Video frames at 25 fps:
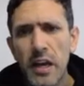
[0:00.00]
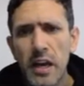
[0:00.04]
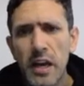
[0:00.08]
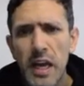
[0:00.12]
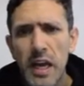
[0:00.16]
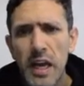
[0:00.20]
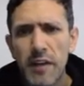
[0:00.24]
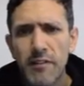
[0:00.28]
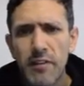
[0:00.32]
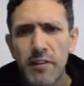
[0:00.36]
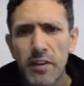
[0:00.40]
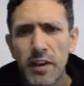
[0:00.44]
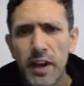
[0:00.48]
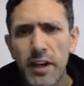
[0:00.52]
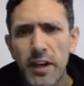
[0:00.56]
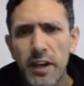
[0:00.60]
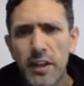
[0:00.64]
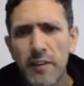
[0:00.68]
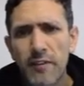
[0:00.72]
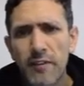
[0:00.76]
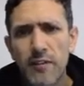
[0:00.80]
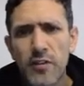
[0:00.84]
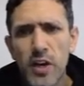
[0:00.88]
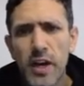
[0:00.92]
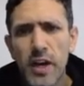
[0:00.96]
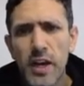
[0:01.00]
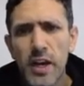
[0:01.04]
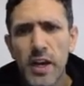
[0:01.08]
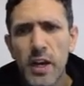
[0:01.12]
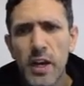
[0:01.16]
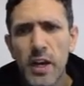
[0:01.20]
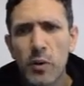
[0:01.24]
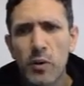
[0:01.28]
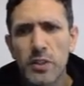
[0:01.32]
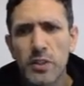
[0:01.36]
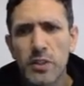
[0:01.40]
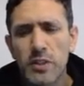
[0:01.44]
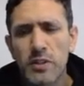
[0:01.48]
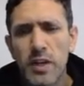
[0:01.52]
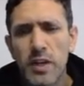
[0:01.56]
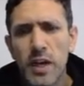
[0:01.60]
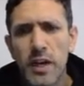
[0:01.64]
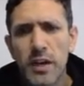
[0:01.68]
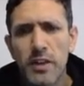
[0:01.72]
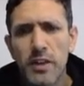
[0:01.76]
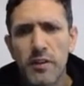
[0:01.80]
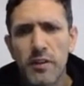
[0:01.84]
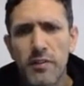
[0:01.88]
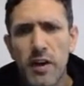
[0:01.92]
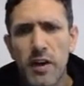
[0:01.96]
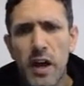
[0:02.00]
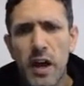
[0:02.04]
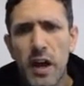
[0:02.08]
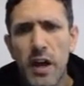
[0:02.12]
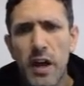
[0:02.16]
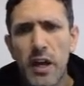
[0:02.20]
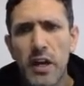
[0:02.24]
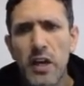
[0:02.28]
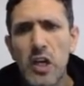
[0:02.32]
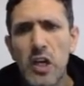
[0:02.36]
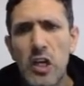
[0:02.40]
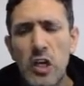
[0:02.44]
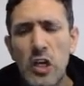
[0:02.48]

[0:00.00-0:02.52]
If the length of j equals the length of I,